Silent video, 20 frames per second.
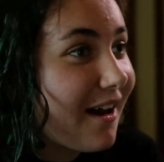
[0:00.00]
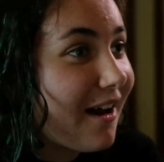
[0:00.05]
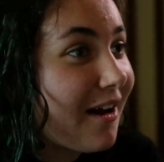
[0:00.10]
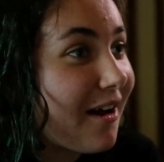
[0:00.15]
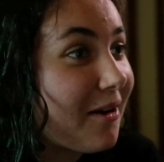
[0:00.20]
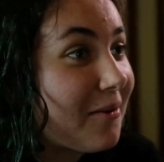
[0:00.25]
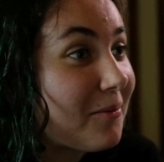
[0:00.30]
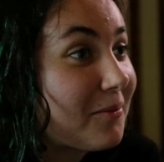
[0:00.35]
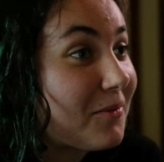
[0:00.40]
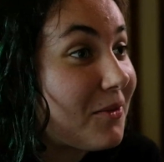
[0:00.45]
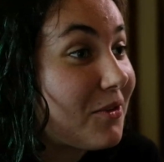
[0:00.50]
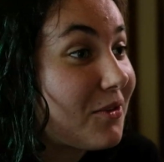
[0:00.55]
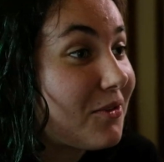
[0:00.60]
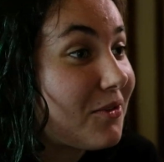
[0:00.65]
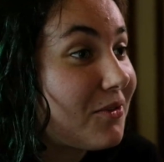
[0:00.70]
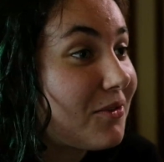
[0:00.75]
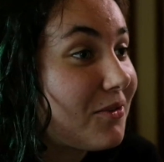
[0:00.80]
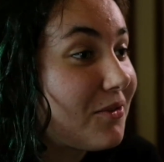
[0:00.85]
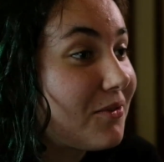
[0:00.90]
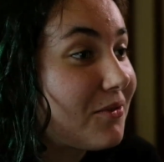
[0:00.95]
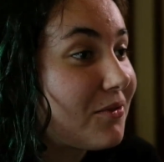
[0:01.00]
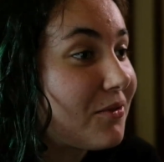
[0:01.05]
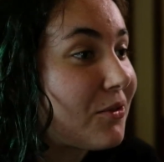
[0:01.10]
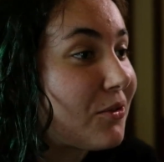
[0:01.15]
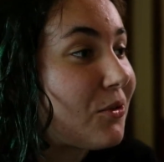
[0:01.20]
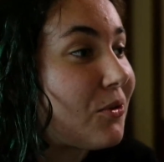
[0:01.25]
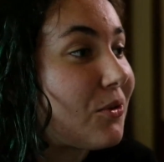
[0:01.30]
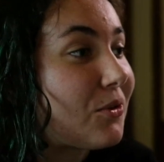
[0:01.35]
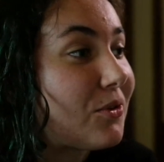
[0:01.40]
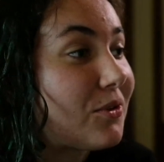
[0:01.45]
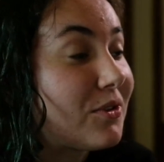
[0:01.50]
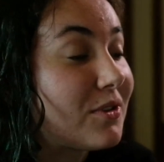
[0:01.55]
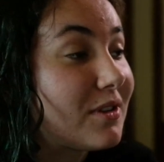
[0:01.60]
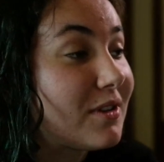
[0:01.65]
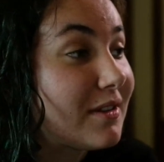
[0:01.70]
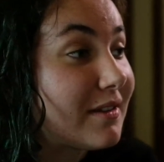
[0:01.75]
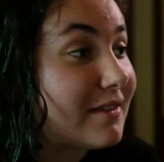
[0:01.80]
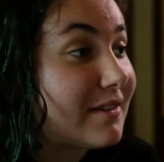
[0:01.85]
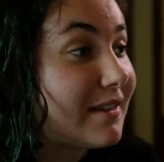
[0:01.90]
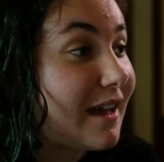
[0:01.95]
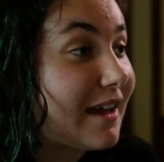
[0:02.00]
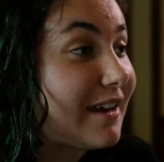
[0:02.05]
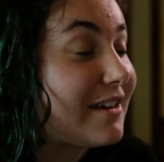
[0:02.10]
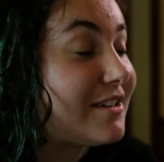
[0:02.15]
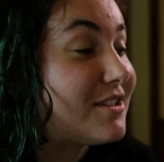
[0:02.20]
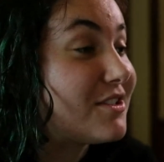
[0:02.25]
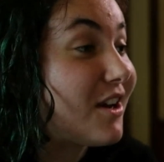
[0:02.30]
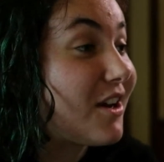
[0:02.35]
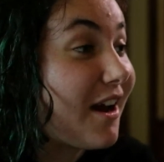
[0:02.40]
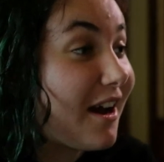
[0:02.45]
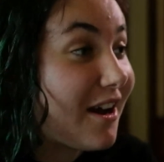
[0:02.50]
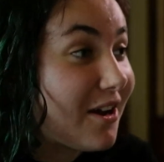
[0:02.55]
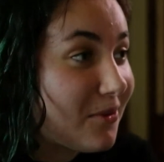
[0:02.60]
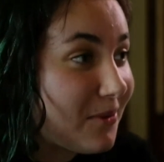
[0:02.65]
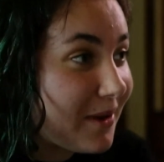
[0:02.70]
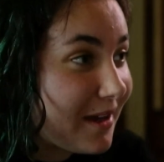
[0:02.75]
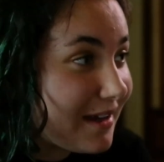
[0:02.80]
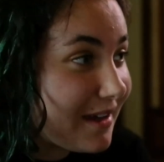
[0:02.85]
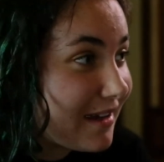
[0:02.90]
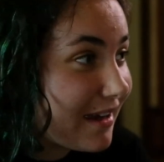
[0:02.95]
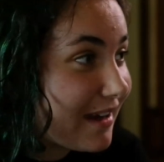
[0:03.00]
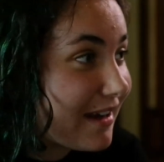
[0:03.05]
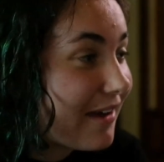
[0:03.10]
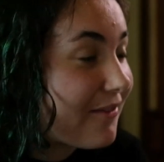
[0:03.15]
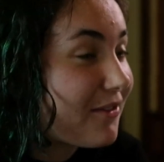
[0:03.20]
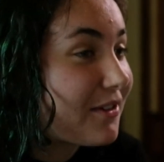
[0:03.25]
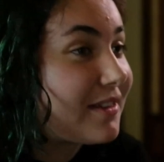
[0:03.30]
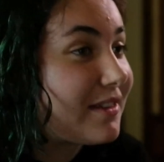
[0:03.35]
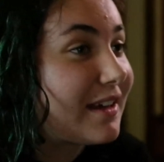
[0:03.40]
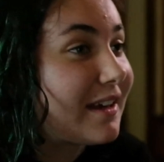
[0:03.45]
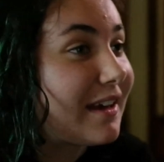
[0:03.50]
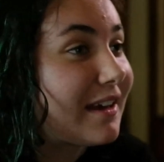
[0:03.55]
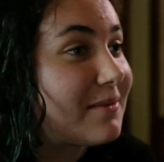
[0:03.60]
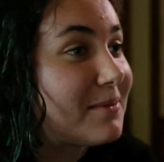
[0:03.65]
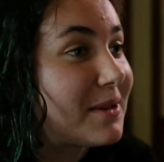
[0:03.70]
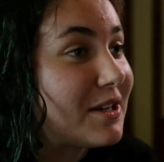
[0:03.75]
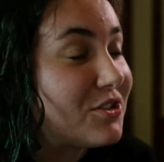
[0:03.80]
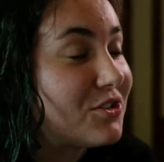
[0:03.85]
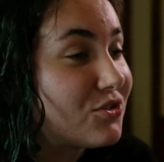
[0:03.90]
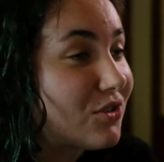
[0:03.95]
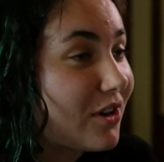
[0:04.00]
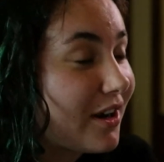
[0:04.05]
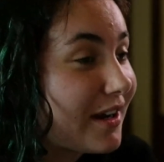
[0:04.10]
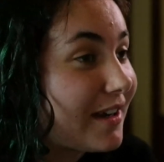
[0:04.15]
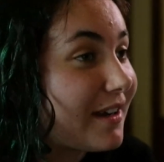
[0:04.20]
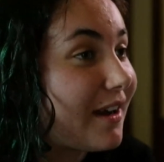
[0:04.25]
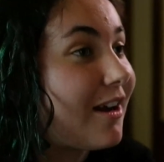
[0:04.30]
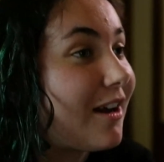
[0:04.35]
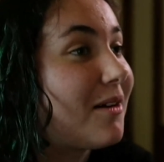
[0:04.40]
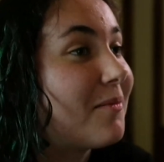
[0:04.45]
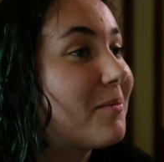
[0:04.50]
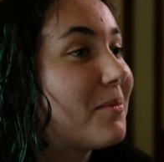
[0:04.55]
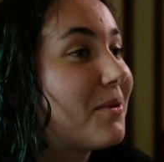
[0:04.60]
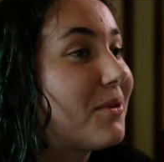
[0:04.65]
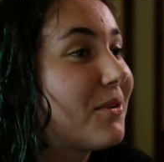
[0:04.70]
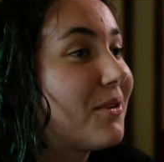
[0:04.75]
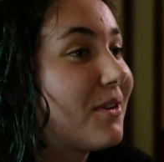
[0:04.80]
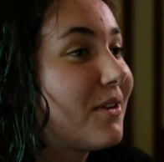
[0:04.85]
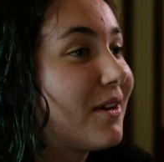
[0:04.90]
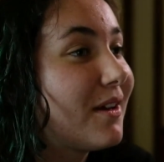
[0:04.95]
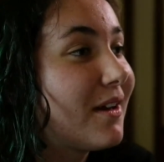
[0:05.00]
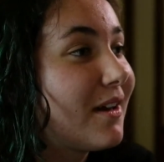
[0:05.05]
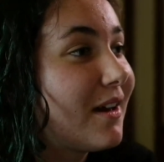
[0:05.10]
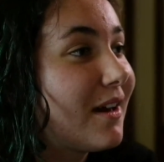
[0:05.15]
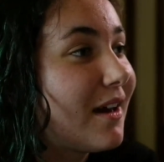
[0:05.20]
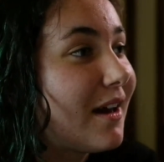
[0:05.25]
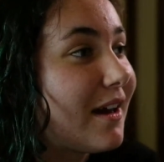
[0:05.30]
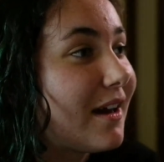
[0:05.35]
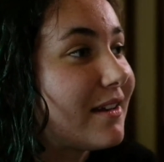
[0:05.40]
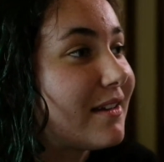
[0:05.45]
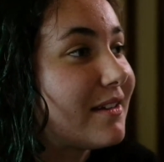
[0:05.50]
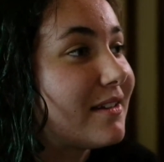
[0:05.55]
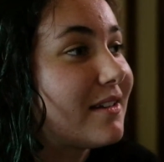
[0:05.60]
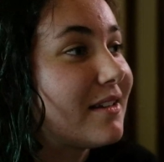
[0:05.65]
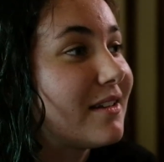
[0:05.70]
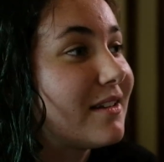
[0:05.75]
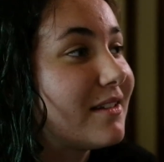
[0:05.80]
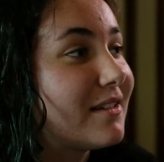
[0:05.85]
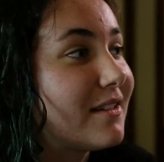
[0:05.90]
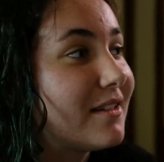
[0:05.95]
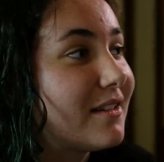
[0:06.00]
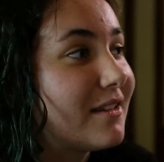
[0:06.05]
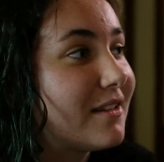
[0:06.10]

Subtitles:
for that entire week, and everything had been drying up, and